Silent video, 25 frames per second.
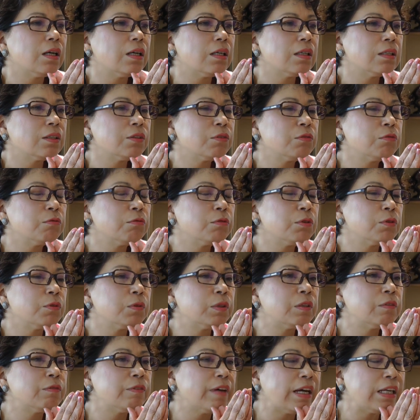uh, you,
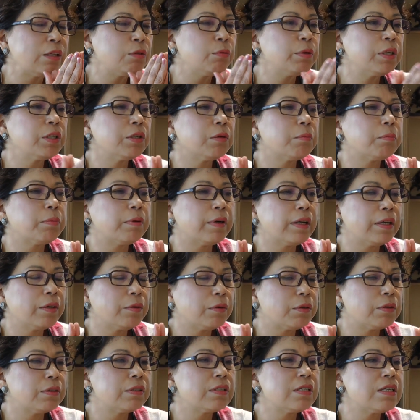you evaluate your
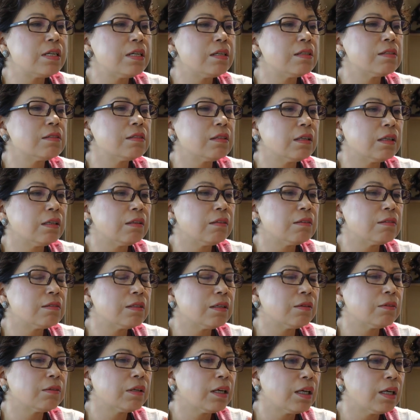priorities and you
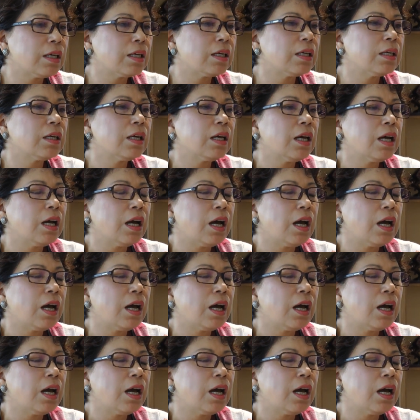say, okay,